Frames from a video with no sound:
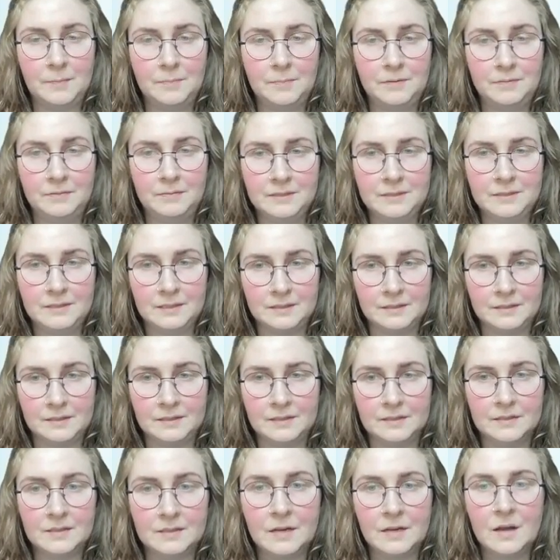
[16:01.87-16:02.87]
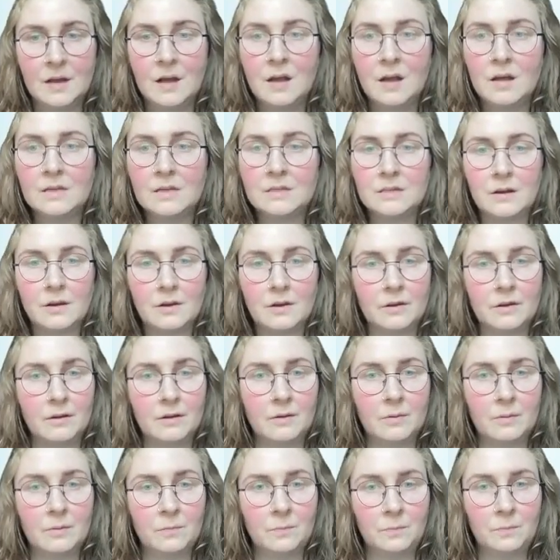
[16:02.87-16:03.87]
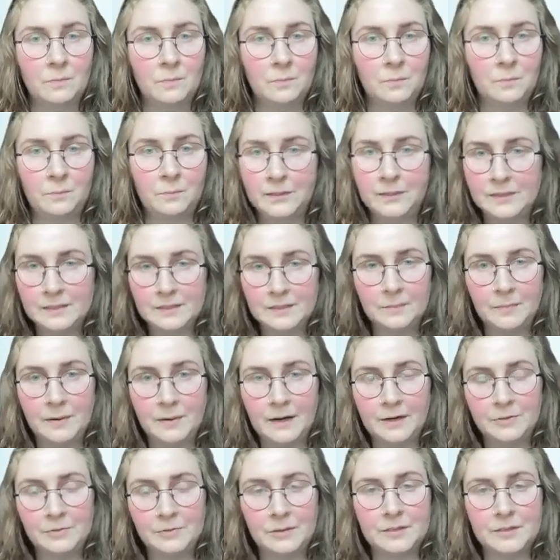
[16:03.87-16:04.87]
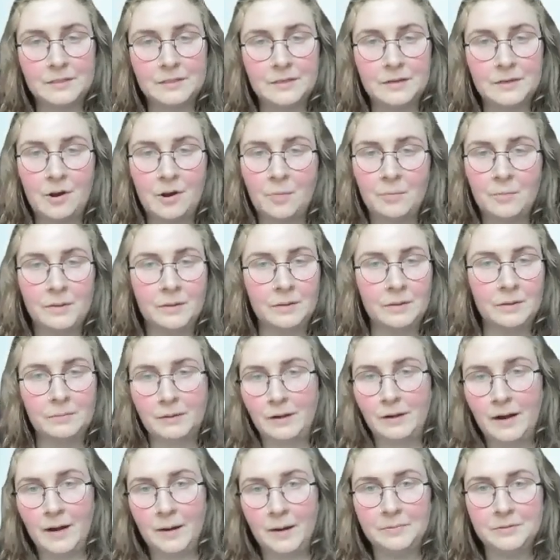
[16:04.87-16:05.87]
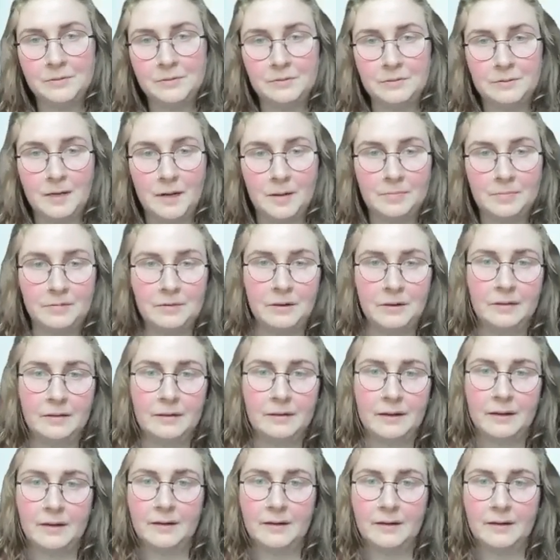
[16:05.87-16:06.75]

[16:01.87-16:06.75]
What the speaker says: and IPv6s. So please come back to us in a comment. We're happy to elaborate